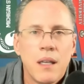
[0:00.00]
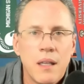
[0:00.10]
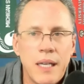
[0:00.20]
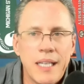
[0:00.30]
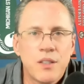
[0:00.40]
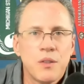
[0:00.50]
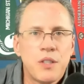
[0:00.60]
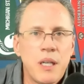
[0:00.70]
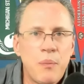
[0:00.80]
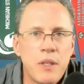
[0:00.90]
the national
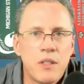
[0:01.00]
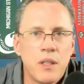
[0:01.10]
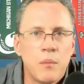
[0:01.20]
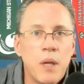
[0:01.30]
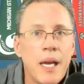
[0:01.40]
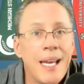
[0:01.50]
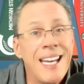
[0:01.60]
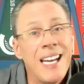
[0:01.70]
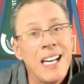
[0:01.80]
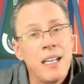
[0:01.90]
championship.
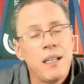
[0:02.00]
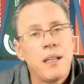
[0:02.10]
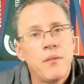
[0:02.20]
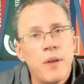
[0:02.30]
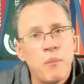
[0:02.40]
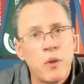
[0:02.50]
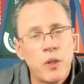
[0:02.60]
And if I